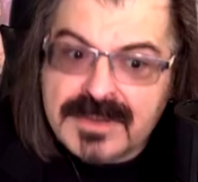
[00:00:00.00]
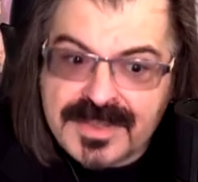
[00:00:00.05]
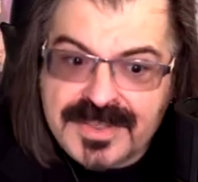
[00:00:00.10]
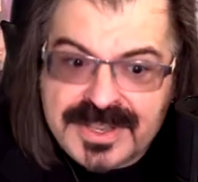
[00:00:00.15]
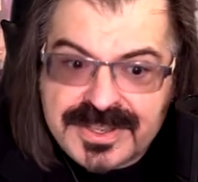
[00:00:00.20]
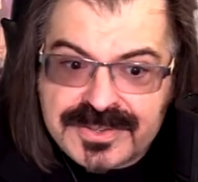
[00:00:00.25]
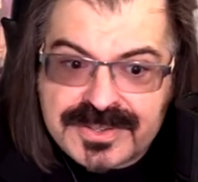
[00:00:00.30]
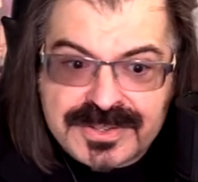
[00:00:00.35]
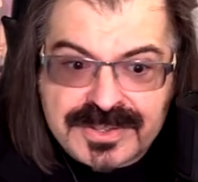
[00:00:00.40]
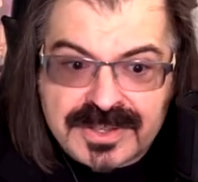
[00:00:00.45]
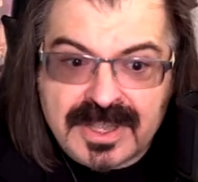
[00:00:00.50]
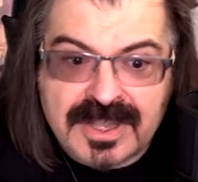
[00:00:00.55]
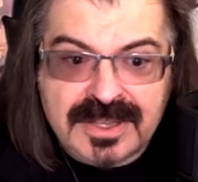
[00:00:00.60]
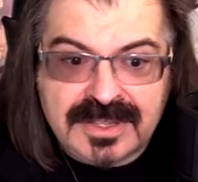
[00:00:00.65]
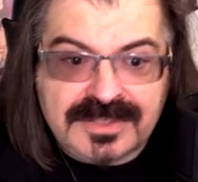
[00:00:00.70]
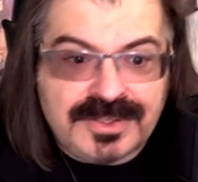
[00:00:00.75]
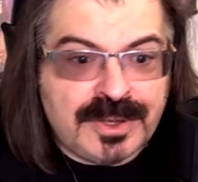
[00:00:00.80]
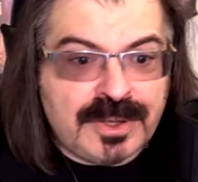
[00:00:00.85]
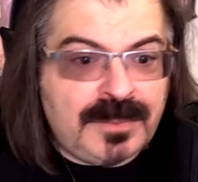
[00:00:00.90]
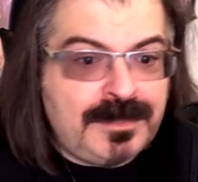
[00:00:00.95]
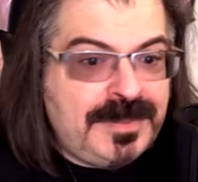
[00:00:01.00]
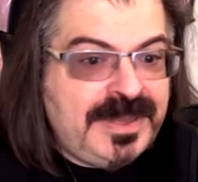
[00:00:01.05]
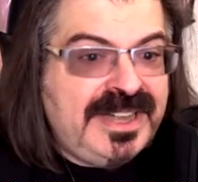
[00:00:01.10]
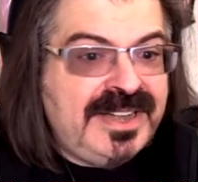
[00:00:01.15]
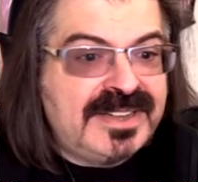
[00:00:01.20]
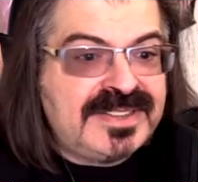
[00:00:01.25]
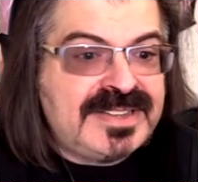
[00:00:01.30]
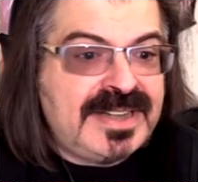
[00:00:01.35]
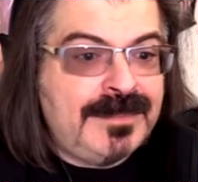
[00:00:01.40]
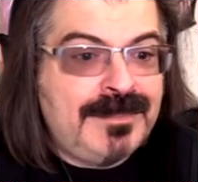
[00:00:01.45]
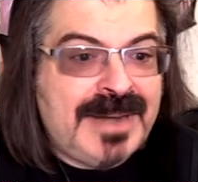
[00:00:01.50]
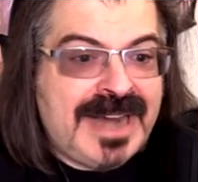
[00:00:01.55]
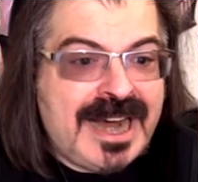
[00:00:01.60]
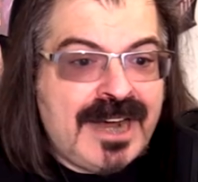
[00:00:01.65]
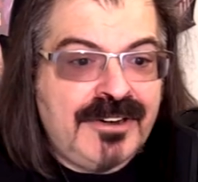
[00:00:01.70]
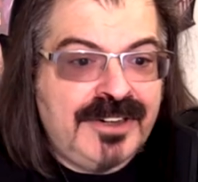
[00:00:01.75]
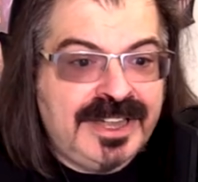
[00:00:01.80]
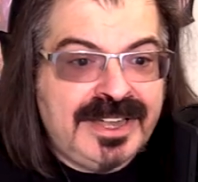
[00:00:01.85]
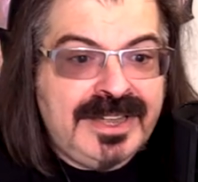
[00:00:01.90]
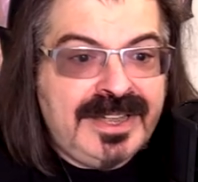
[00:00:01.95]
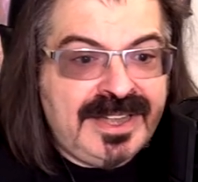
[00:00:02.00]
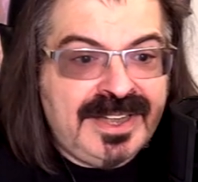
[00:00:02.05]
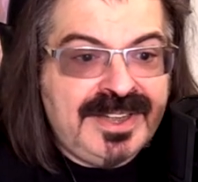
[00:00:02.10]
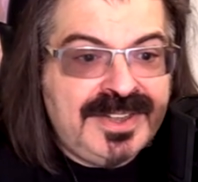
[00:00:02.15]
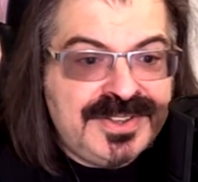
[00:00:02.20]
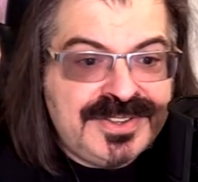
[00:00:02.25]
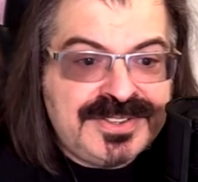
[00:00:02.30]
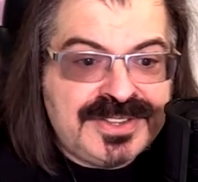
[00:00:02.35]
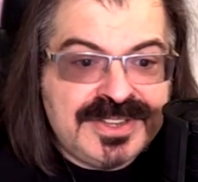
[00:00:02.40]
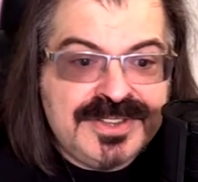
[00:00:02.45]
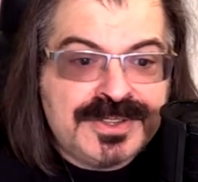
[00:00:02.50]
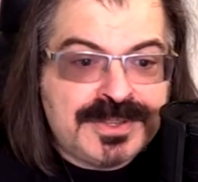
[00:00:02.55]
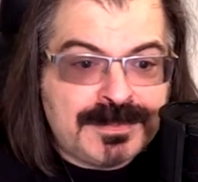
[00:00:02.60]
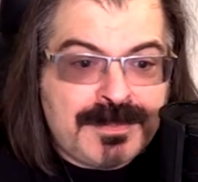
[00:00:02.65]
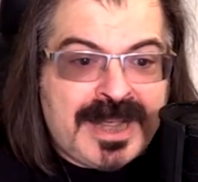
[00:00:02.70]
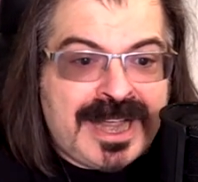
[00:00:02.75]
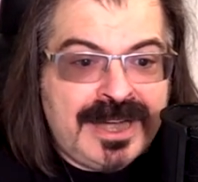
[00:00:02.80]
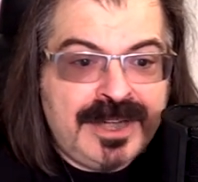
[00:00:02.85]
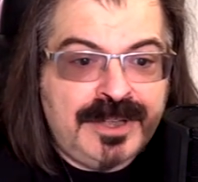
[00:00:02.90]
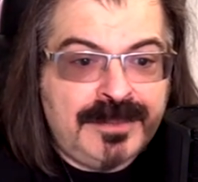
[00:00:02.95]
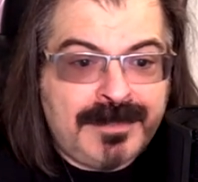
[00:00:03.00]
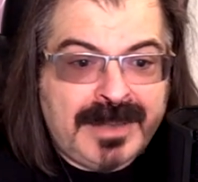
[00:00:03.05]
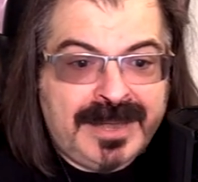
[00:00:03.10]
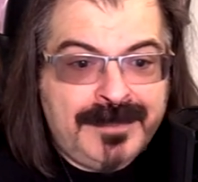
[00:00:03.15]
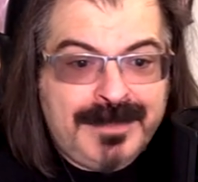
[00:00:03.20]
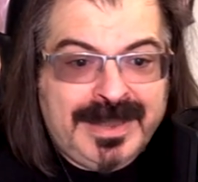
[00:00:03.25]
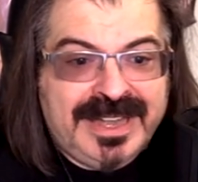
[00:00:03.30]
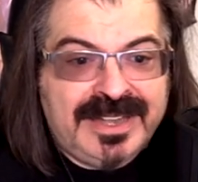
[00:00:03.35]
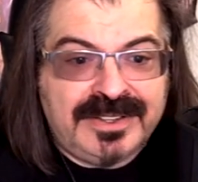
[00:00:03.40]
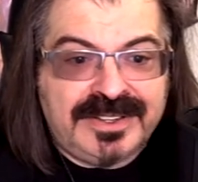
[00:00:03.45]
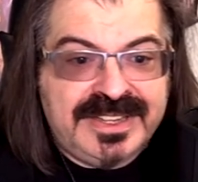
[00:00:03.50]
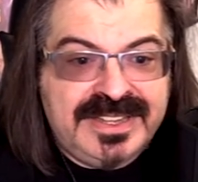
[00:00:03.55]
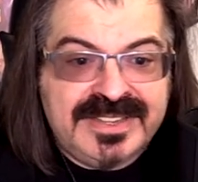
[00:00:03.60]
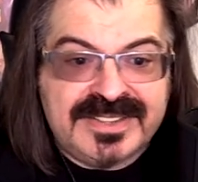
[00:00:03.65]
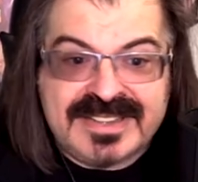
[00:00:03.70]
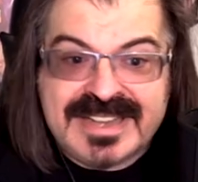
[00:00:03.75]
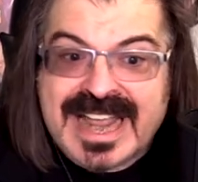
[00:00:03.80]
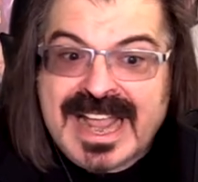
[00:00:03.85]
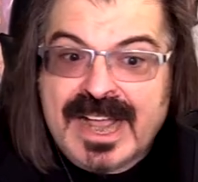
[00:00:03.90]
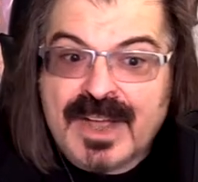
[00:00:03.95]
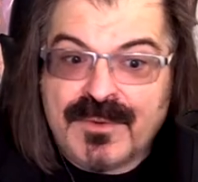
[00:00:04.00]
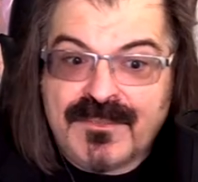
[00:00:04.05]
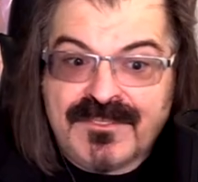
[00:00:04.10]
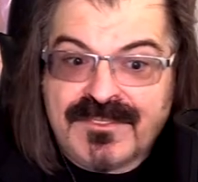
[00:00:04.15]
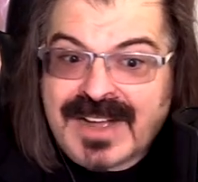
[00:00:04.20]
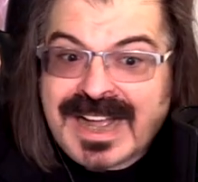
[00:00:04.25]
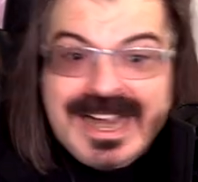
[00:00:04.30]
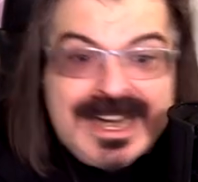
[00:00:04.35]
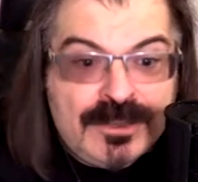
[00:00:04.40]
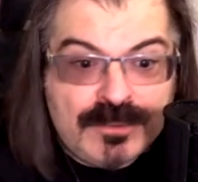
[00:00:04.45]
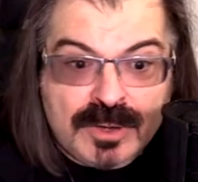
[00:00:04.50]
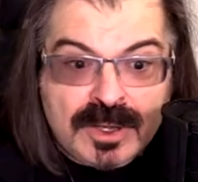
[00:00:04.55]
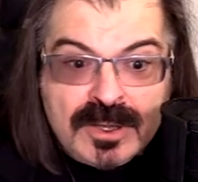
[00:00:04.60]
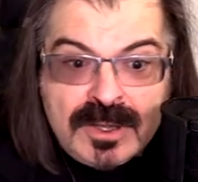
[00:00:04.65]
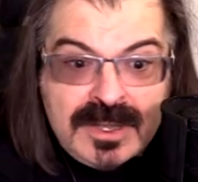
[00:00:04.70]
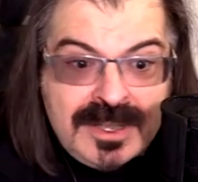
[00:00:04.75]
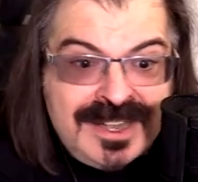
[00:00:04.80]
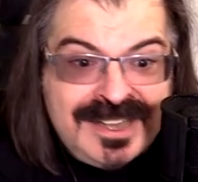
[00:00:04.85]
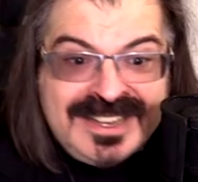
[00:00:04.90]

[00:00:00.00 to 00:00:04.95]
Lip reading: This little PSA parody is inspired by Bailey's now viral